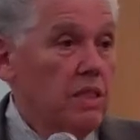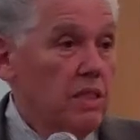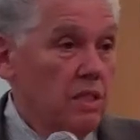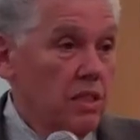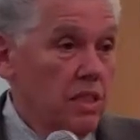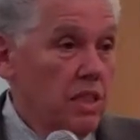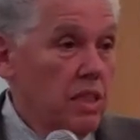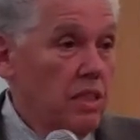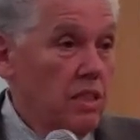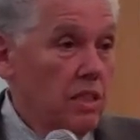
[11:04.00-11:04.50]
and
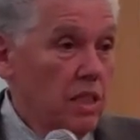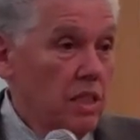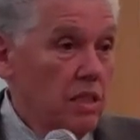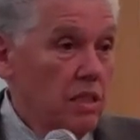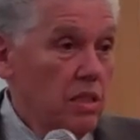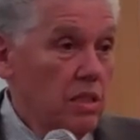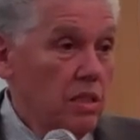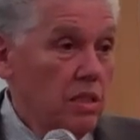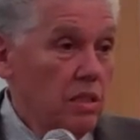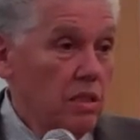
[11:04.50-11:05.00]

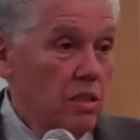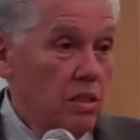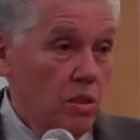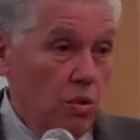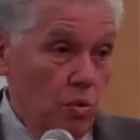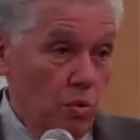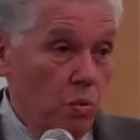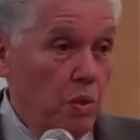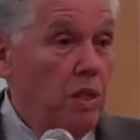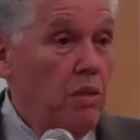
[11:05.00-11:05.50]
60s.
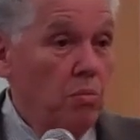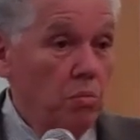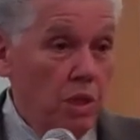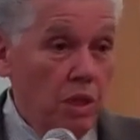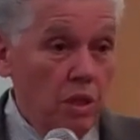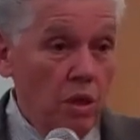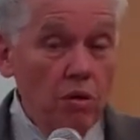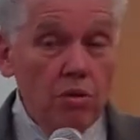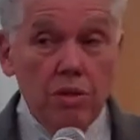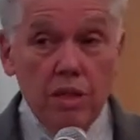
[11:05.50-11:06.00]
So we
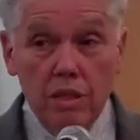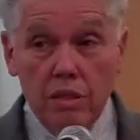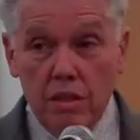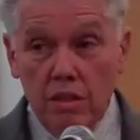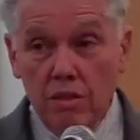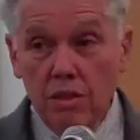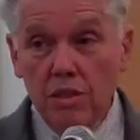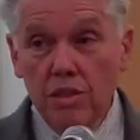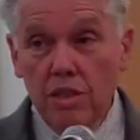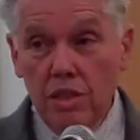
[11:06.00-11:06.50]
know that
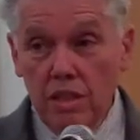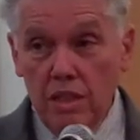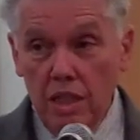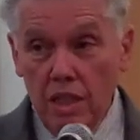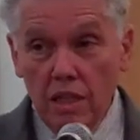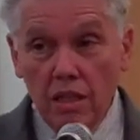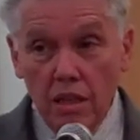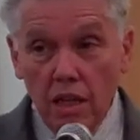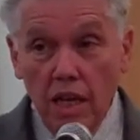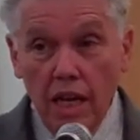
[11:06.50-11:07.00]
there is a
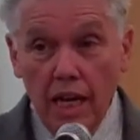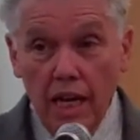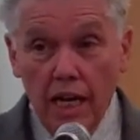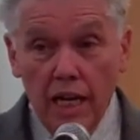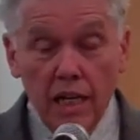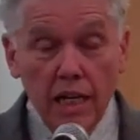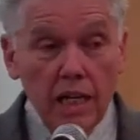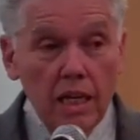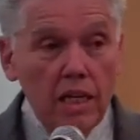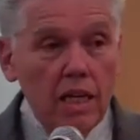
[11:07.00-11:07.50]

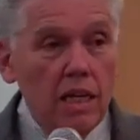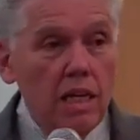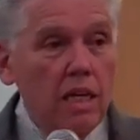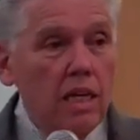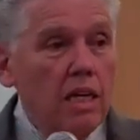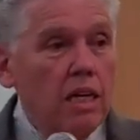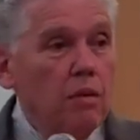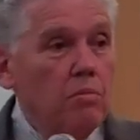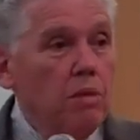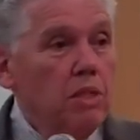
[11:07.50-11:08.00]
decline.
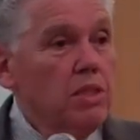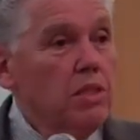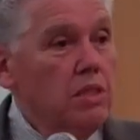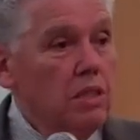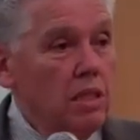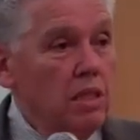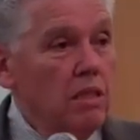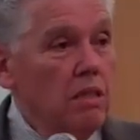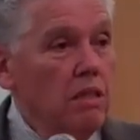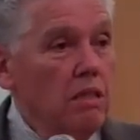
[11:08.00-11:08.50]
But
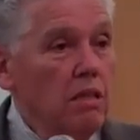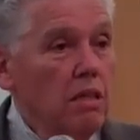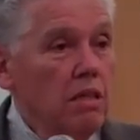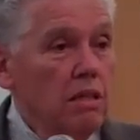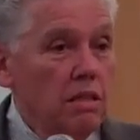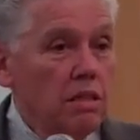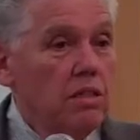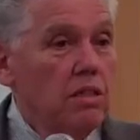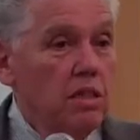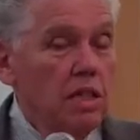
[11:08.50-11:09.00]
still,
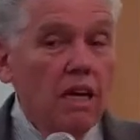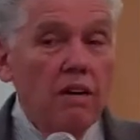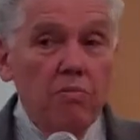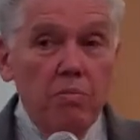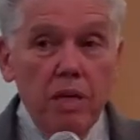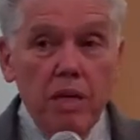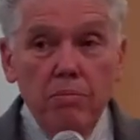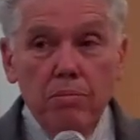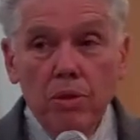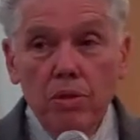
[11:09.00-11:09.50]
there's a lot of
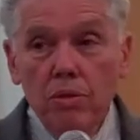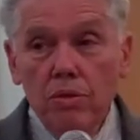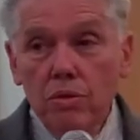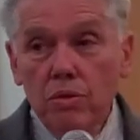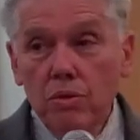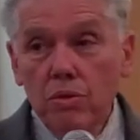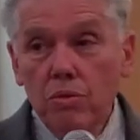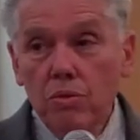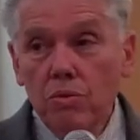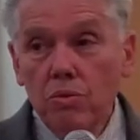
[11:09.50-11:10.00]
people
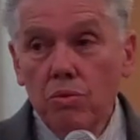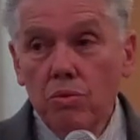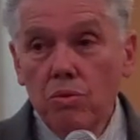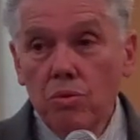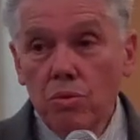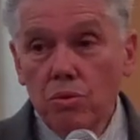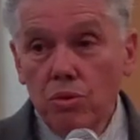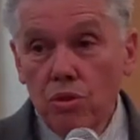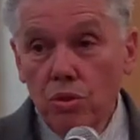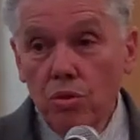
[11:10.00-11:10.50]
who
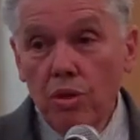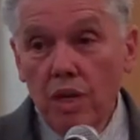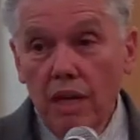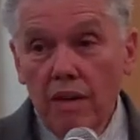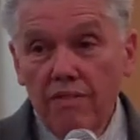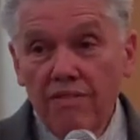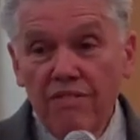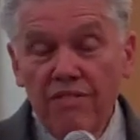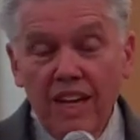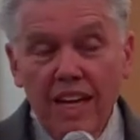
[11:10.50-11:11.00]
do
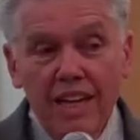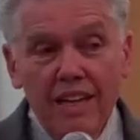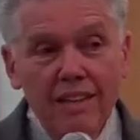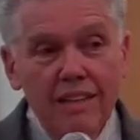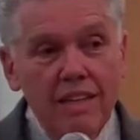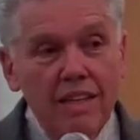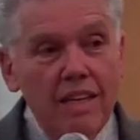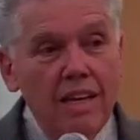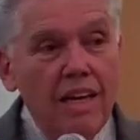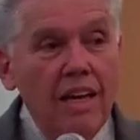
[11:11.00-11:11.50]
have faith,
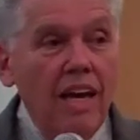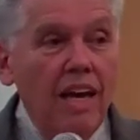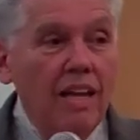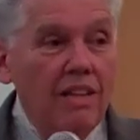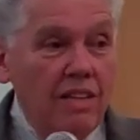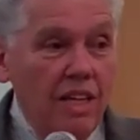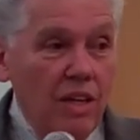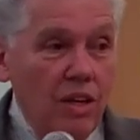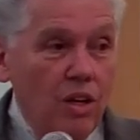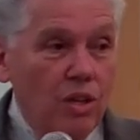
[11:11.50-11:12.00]

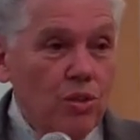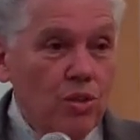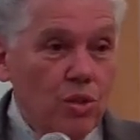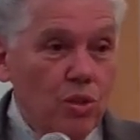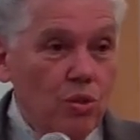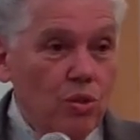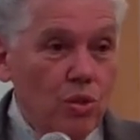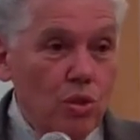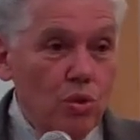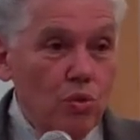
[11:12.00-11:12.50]
and they
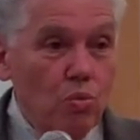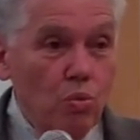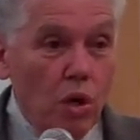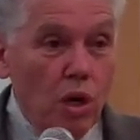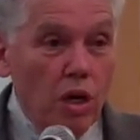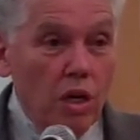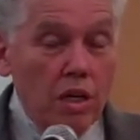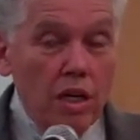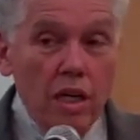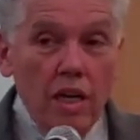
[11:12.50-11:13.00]
also do
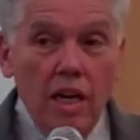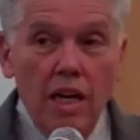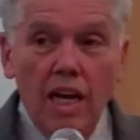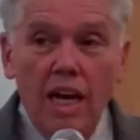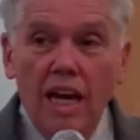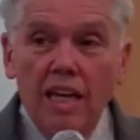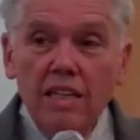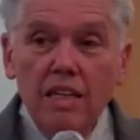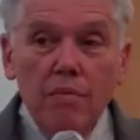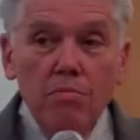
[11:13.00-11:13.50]
work.
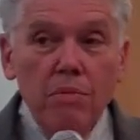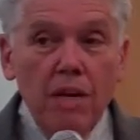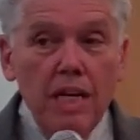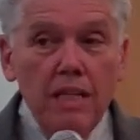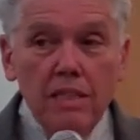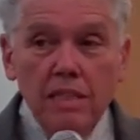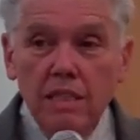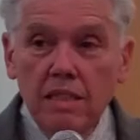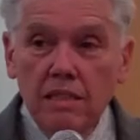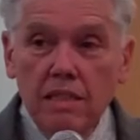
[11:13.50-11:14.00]
And the
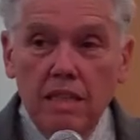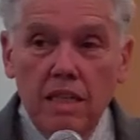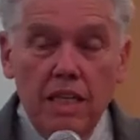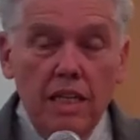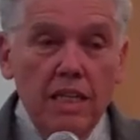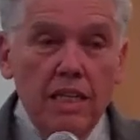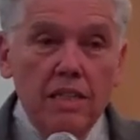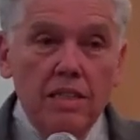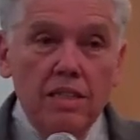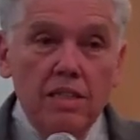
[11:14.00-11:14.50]
amazing
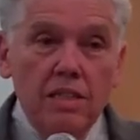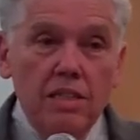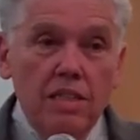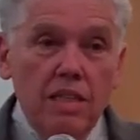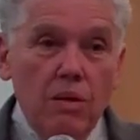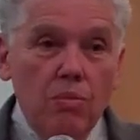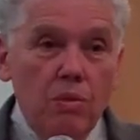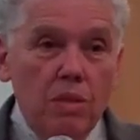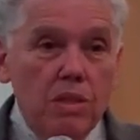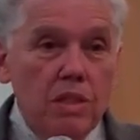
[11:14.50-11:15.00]
thing is
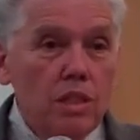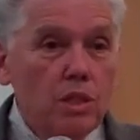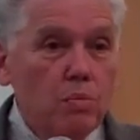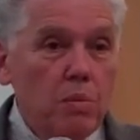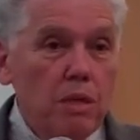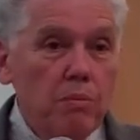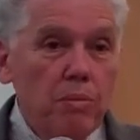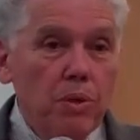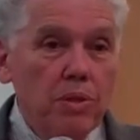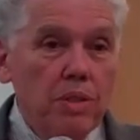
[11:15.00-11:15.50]
that when these
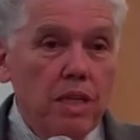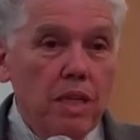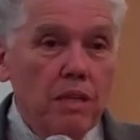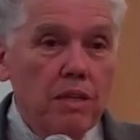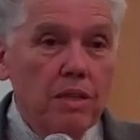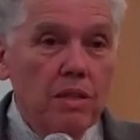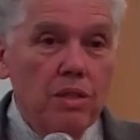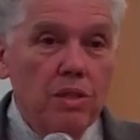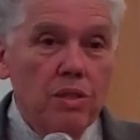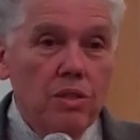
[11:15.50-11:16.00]
people tell
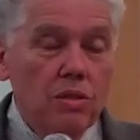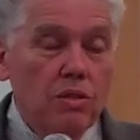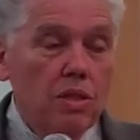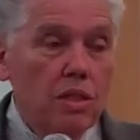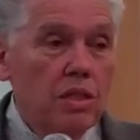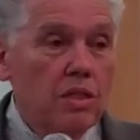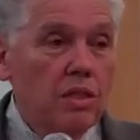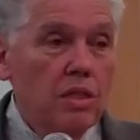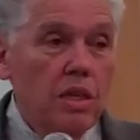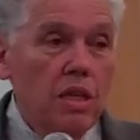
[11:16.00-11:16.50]
their
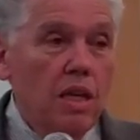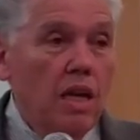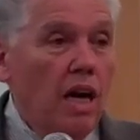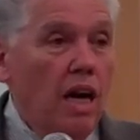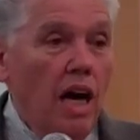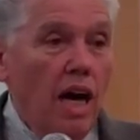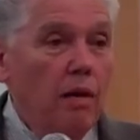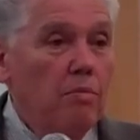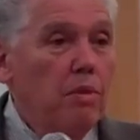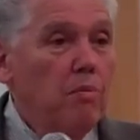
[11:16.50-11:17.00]
stories,
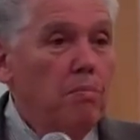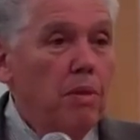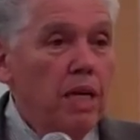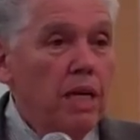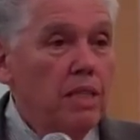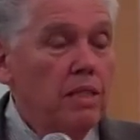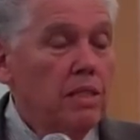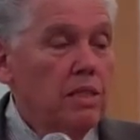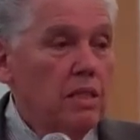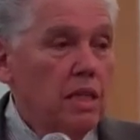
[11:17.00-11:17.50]
I'm
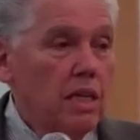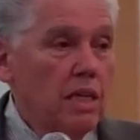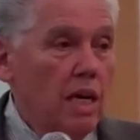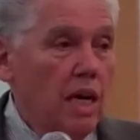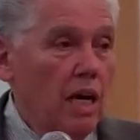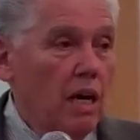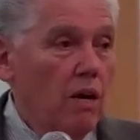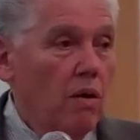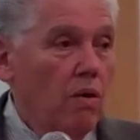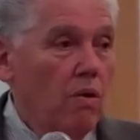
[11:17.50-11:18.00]
amazed at
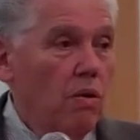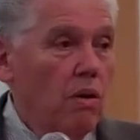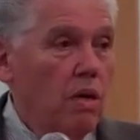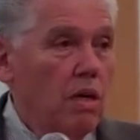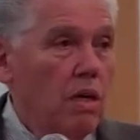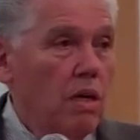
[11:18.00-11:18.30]
how